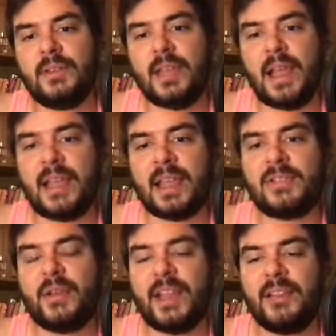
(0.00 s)
I guess
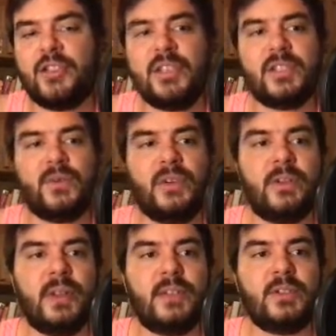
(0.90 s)
you get the gist of it,
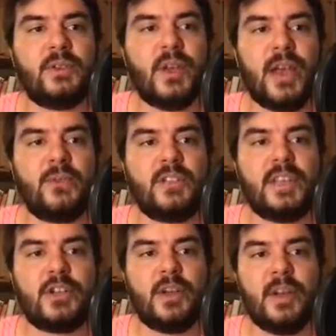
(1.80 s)
right? So you have this
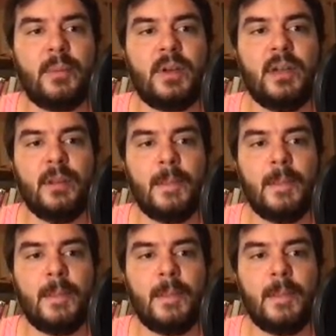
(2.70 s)
natural number.